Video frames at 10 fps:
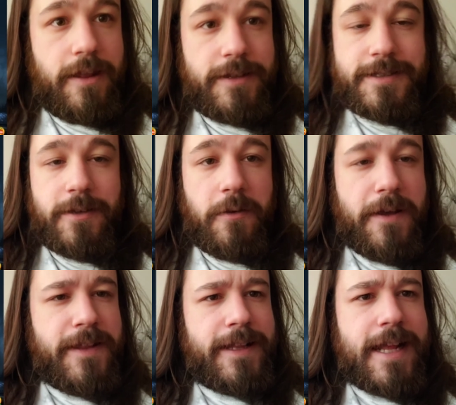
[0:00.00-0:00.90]
So I
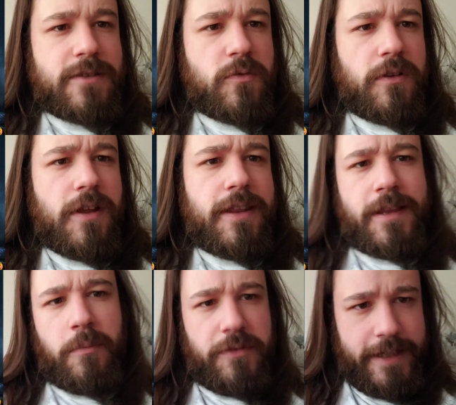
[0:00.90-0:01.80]
think that's where a lot of the
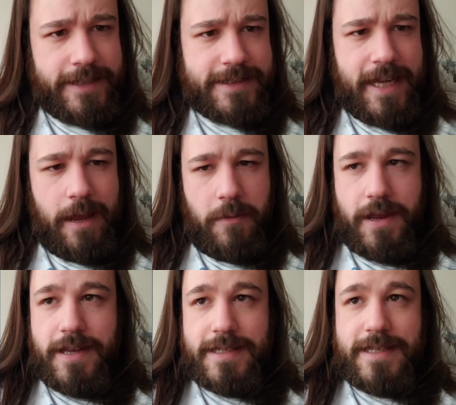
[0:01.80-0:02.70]
complaints came
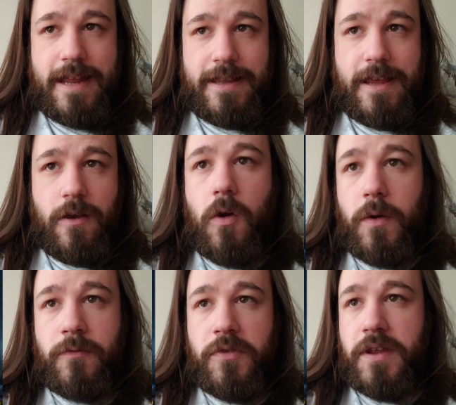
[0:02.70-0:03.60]
in, is that they go
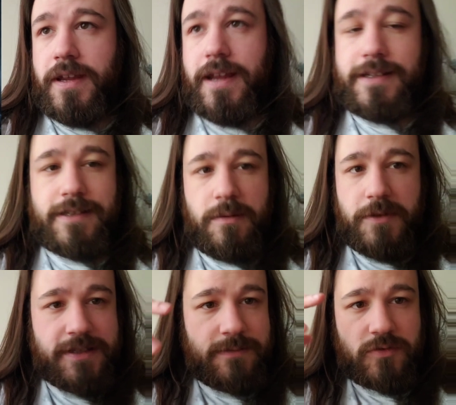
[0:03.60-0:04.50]
in thinking it's going to
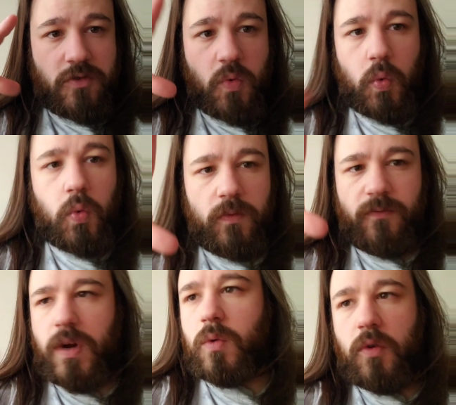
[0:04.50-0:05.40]
be some sort of
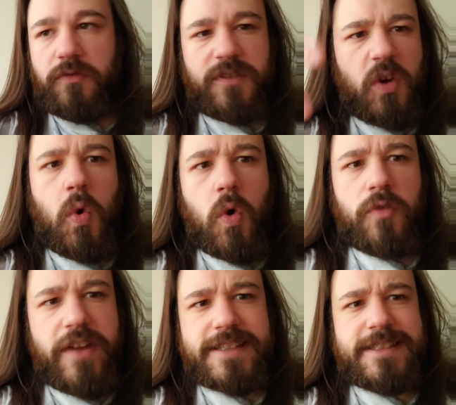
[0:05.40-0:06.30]
werewolf gore
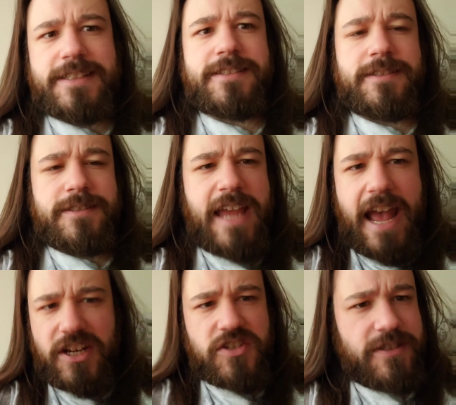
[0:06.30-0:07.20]
fest
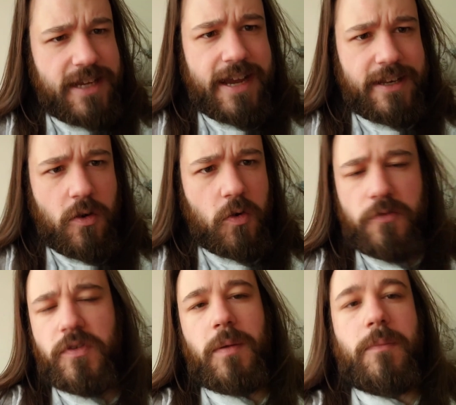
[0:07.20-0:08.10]
action kind of horror
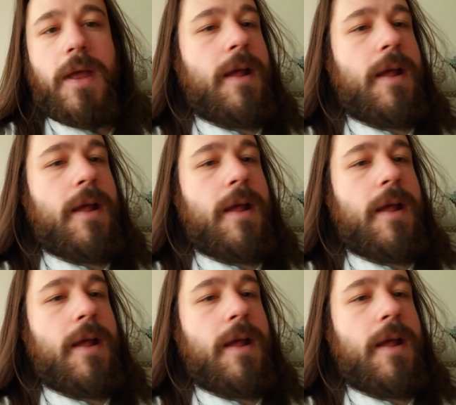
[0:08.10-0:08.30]
film,